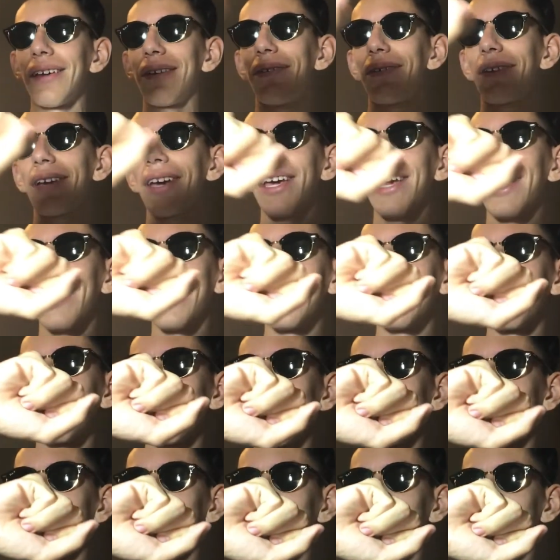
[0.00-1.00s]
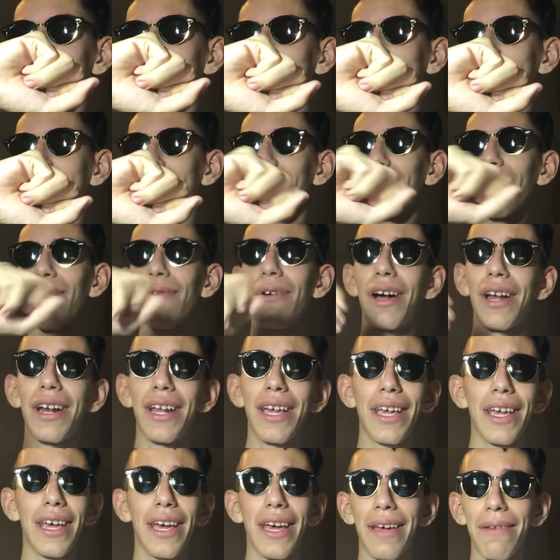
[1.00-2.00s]
Okay guys, so it's currently 1
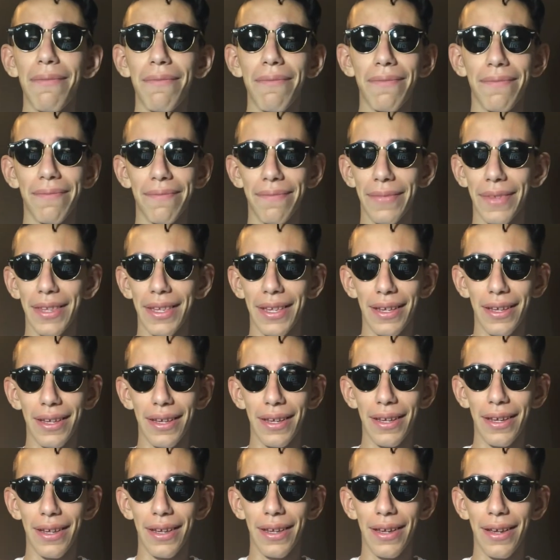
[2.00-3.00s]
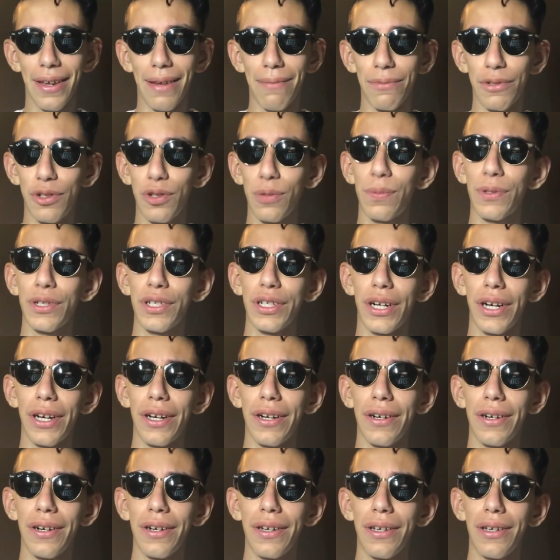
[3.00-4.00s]
a.m. I'm super
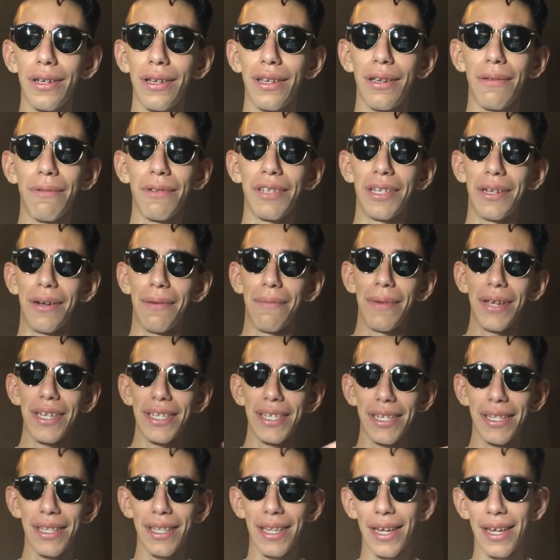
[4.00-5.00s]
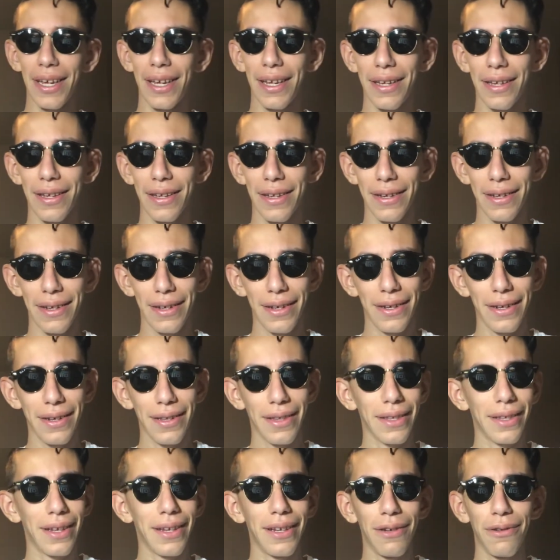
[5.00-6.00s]
tired. It was an amazing day.
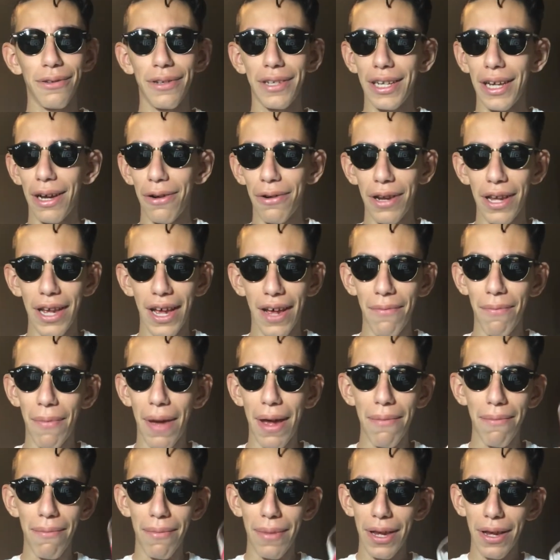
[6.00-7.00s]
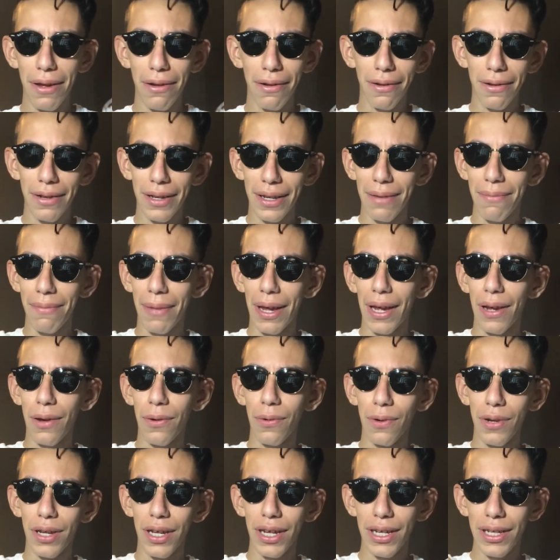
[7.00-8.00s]
You see I already have my milk, my
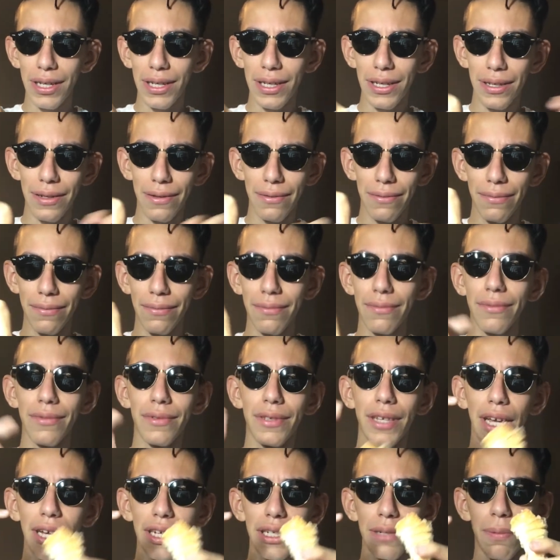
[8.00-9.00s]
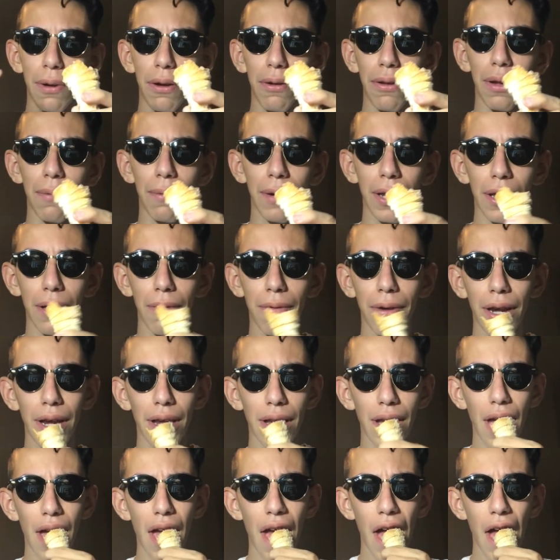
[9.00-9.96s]
cookies. Thanks Paula by the way.